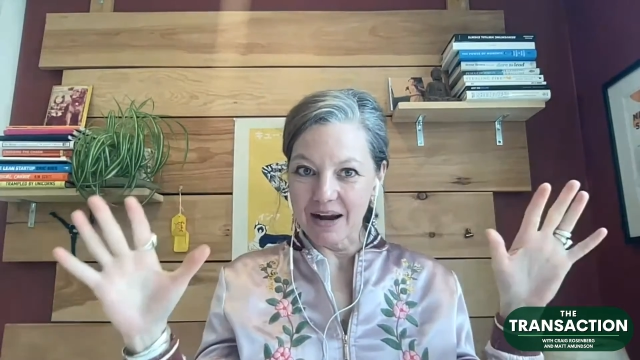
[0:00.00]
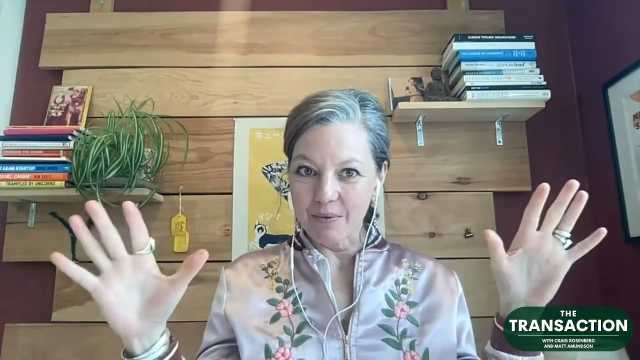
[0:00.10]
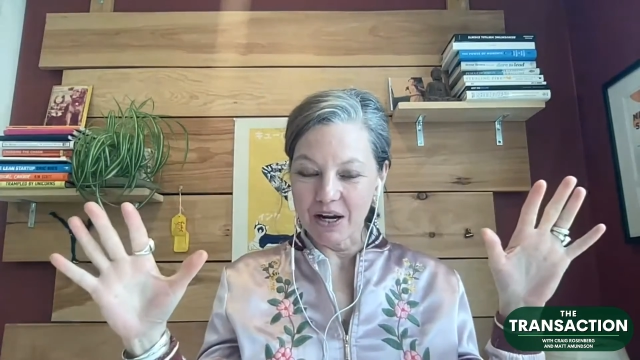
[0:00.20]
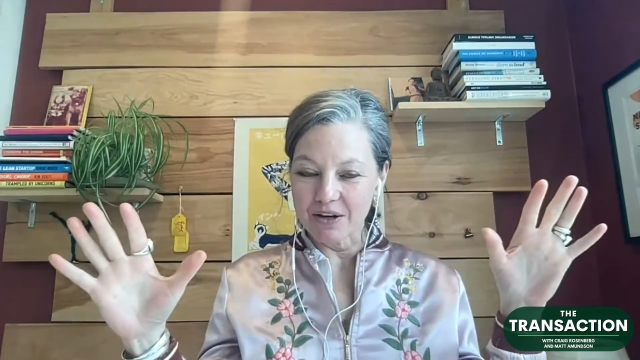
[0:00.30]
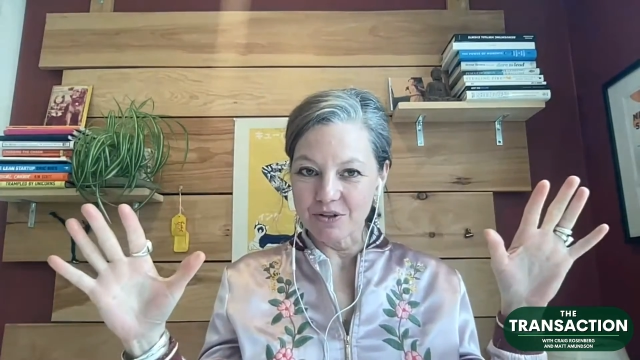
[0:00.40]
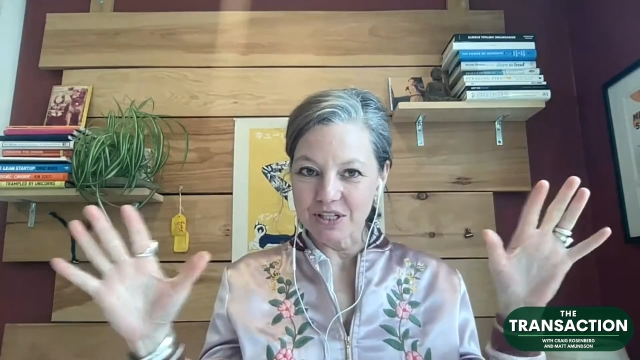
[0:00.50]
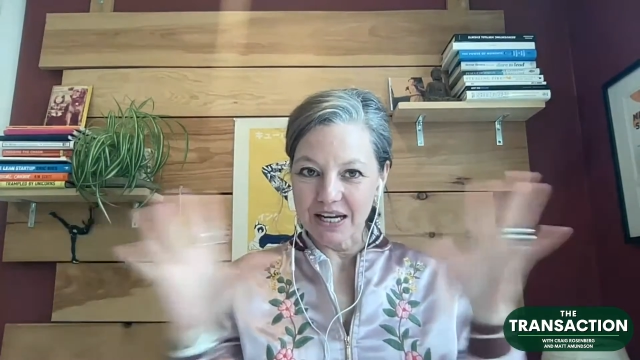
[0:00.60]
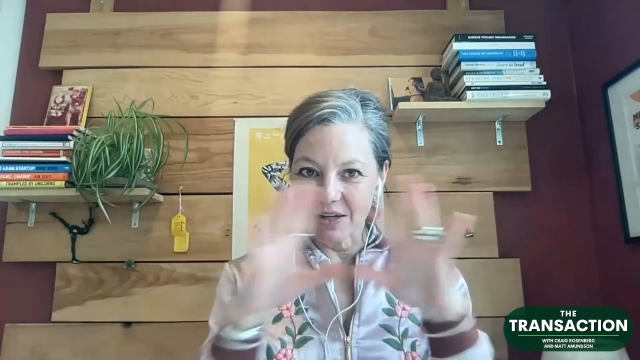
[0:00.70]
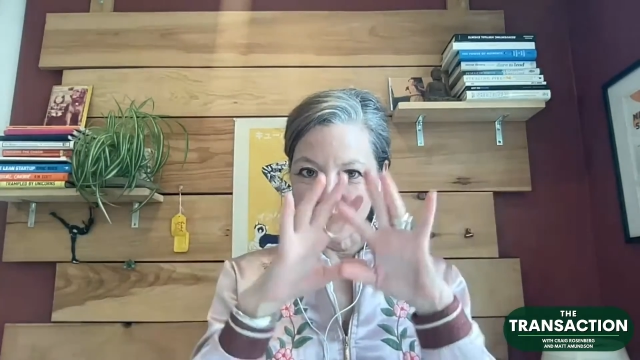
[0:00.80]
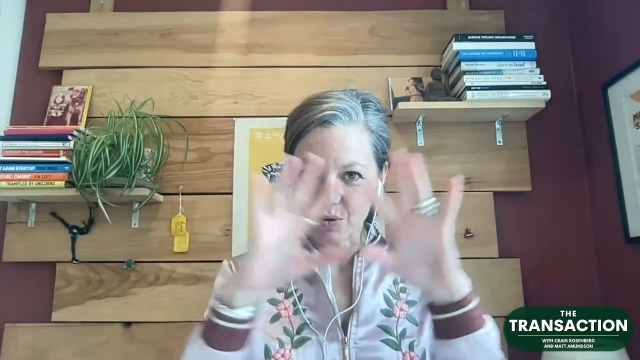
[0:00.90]
I want to
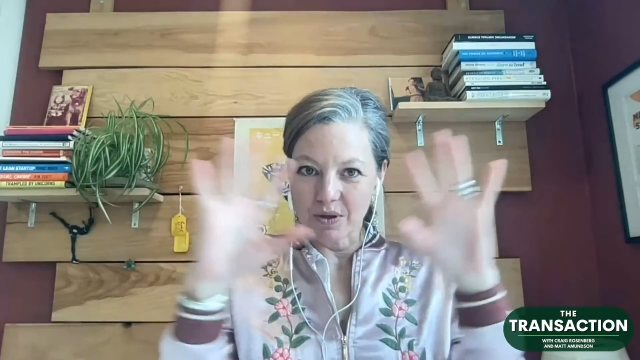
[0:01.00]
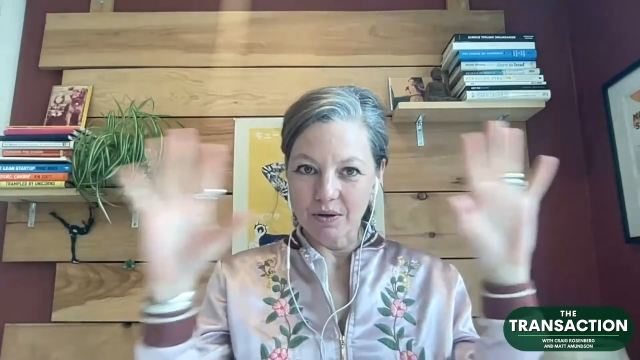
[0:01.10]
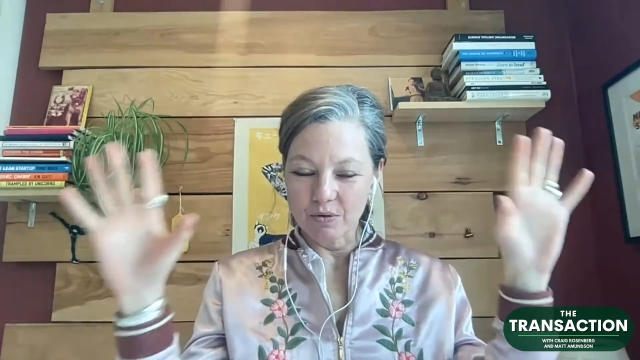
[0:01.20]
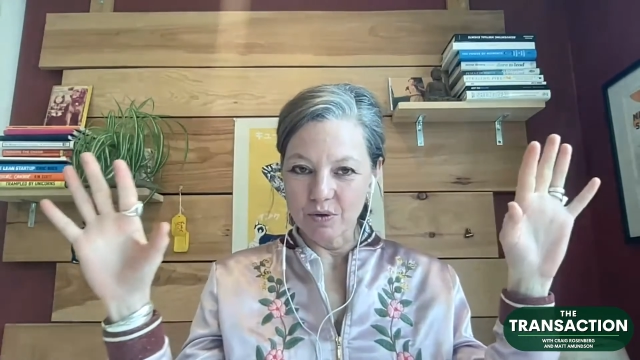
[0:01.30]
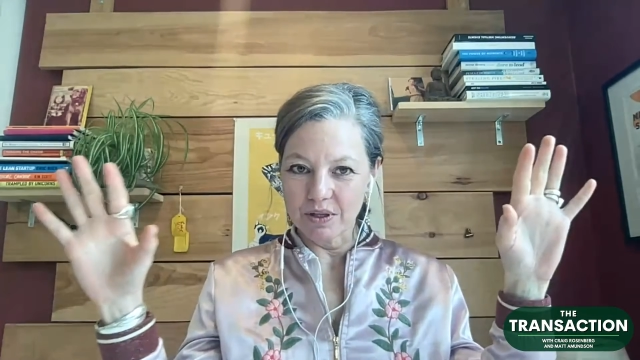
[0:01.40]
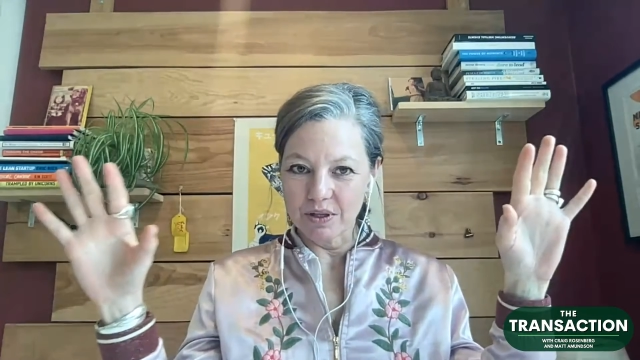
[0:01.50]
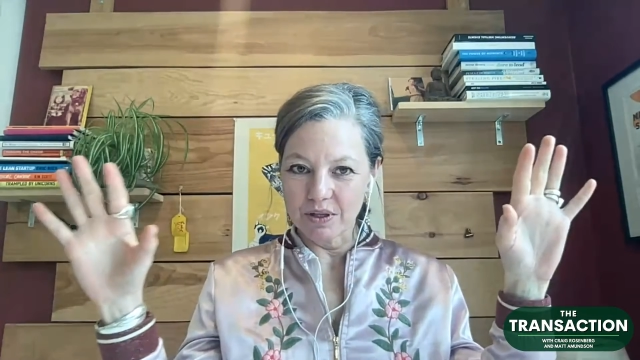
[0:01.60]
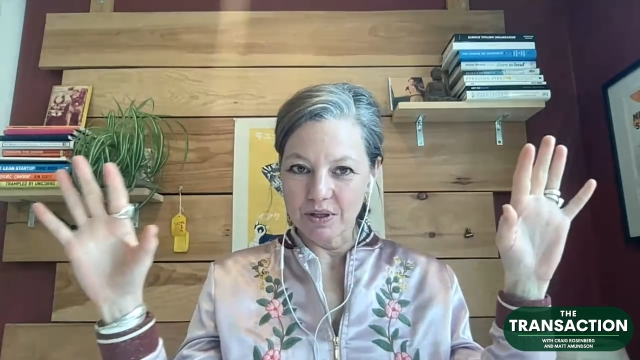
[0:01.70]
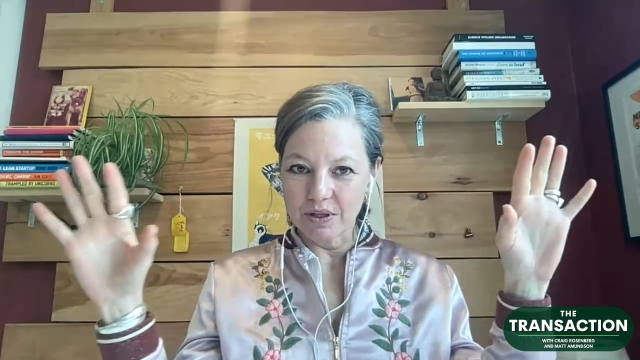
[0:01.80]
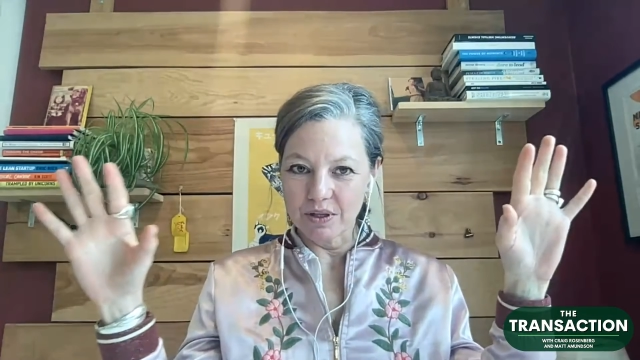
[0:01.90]
understand who the
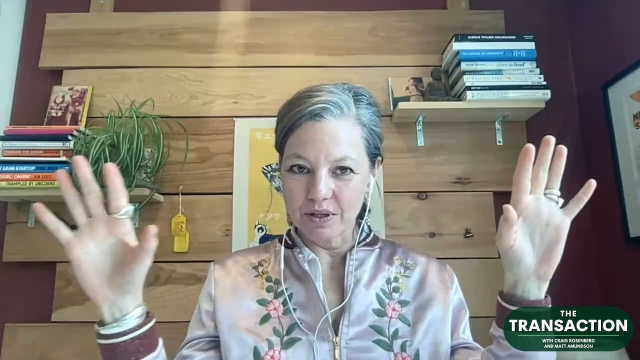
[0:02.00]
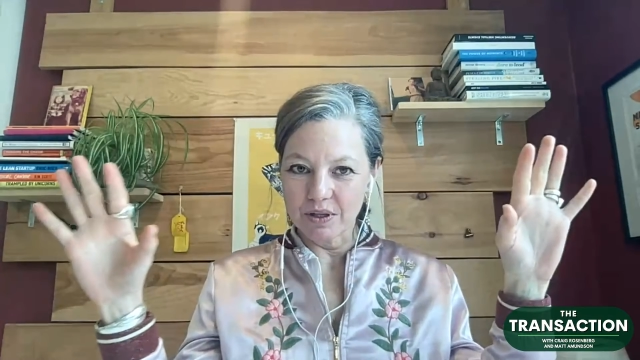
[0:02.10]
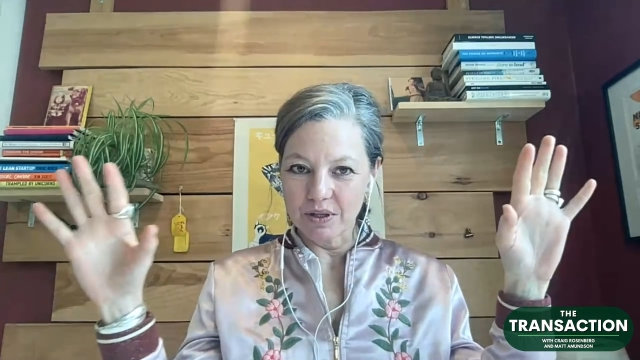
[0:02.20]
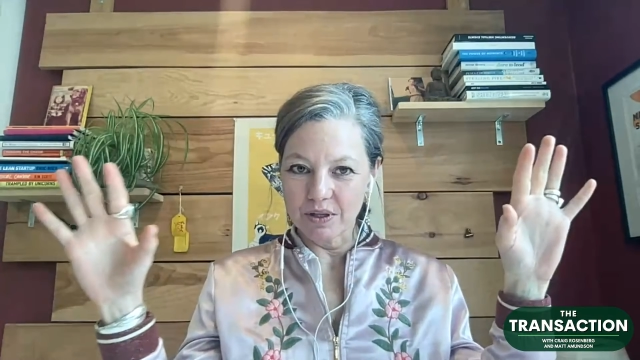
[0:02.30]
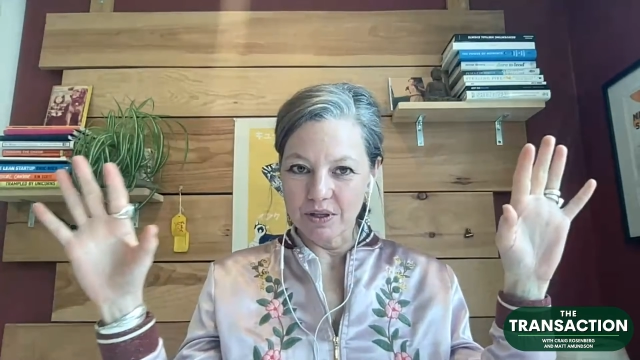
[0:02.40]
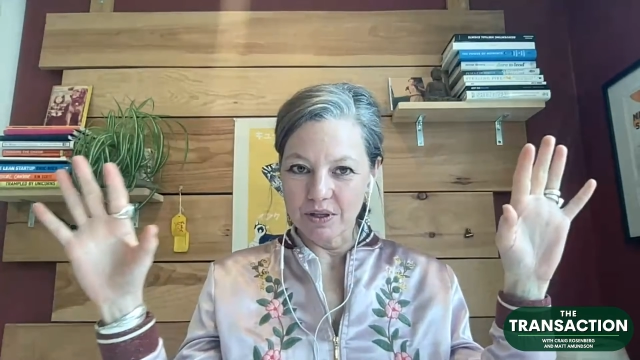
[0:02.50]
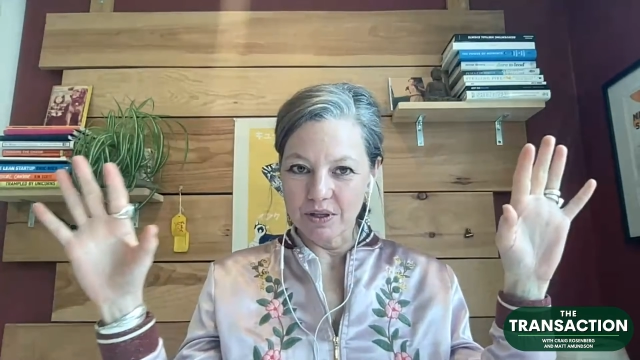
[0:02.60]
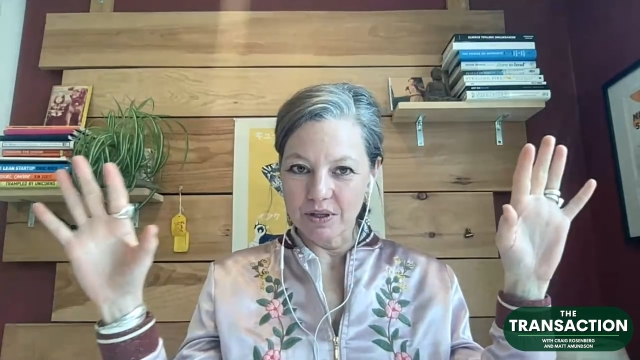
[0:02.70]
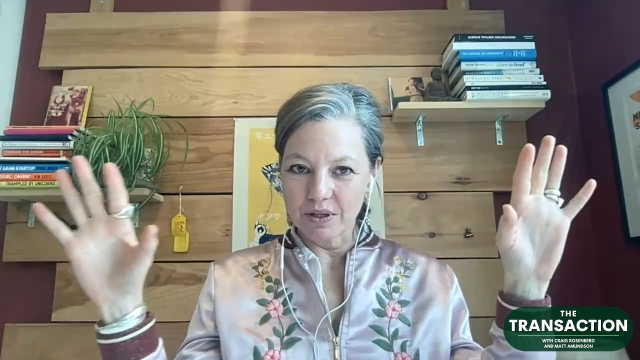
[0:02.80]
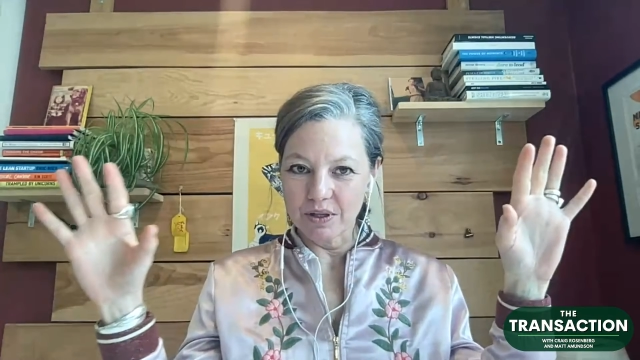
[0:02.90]
different decision makers
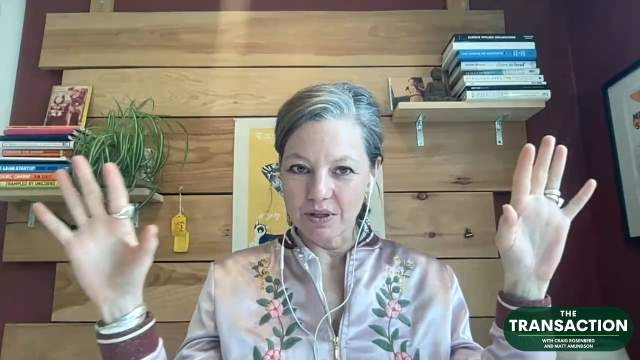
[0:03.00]
are,